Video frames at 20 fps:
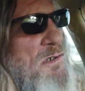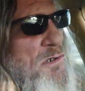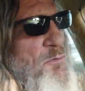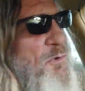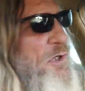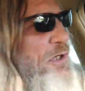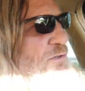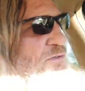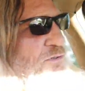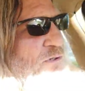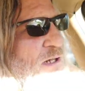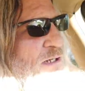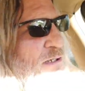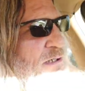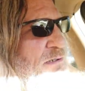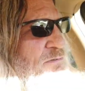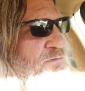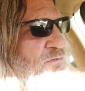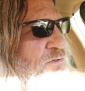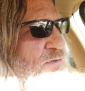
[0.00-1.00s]
all of which
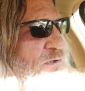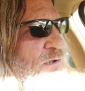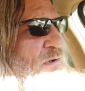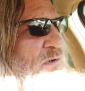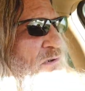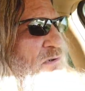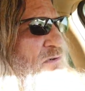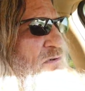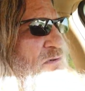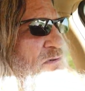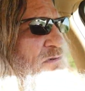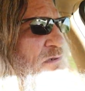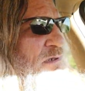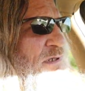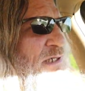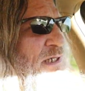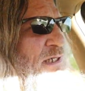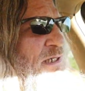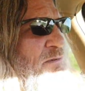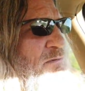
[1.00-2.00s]
they
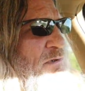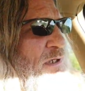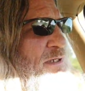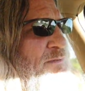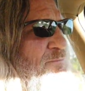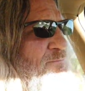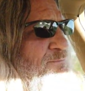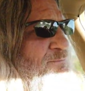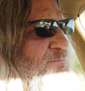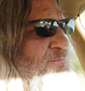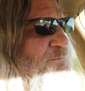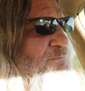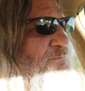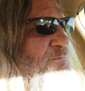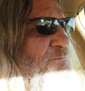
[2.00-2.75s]
control anyway.